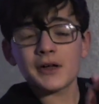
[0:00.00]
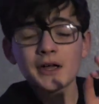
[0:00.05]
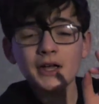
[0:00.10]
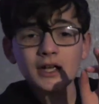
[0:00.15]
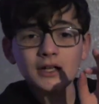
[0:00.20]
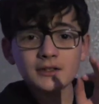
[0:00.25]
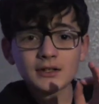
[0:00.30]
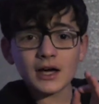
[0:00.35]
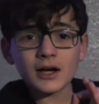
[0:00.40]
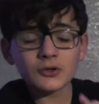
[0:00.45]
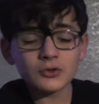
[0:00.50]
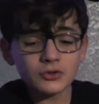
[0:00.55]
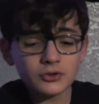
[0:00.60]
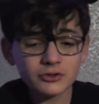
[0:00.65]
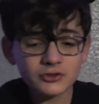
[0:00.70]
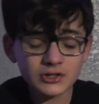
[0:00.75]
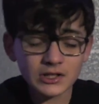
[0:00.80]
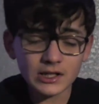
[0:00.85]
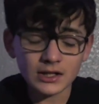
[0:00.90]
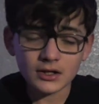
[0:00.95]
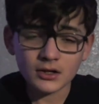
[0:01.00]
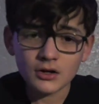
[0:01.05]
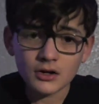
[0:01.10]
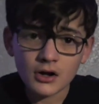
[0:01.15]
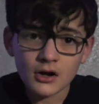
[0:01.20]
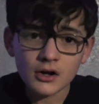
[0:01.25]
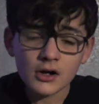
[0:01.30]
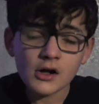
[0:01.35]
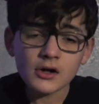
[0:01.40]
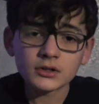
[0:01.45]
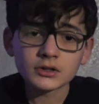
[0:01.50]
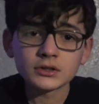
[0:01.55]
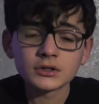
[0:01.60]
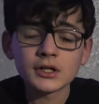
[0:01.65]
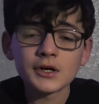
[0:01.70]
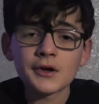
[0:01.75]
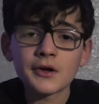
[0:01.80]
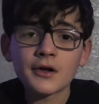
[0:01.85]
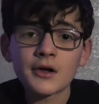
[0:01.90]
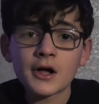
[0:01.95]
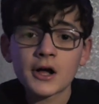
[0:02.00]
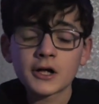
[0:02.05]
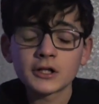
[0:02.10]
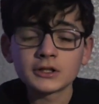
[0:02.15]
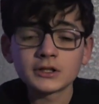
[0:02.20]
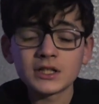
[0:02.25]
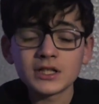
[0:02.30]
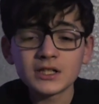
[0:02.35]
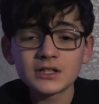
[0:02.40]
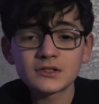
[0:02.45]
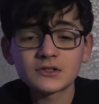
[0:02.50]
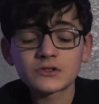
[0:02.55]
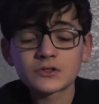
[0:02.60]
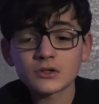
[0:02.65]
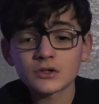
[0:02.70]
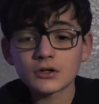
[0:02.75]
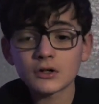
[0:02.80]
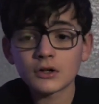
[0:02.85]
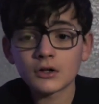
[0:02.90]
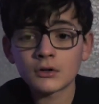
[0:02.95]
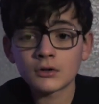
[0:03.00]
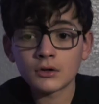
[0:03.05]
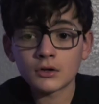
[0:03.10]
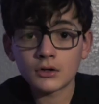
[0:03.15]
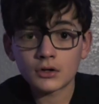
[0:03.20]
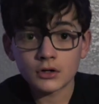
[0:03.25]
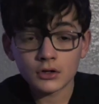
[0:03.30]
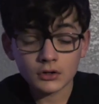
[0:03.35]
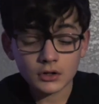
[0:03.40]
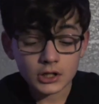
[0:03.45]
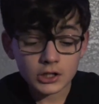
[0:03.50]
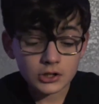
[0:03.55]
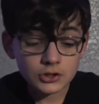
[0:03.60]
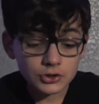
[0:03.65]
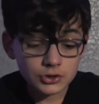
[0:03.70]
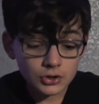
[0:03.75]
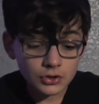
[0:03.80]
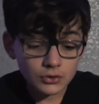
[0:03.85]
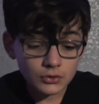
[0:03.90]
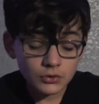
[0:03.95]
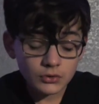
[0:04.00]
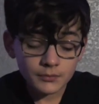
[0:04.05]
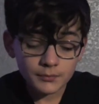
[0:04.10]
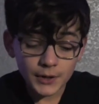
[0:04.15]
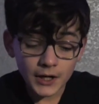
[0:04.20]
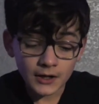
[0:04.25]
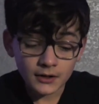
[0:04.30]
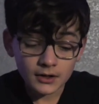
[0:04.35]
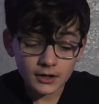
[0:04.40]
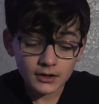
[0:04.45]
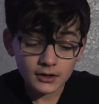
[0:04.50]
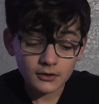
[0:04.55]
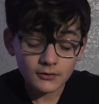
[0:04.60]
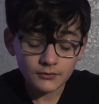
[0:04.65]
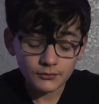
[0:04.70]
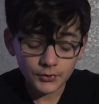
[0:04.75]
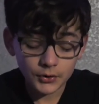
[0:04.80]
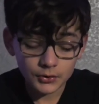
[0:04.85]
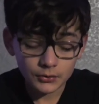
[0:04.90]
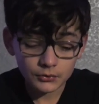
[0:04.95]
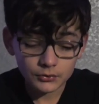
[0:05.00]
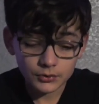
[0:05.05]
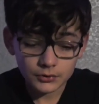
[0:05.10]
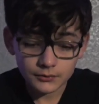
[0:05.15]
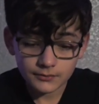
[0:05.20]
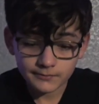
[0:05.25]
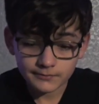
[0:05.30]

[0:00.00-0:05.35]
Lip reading: And now you see, this electromagnetic field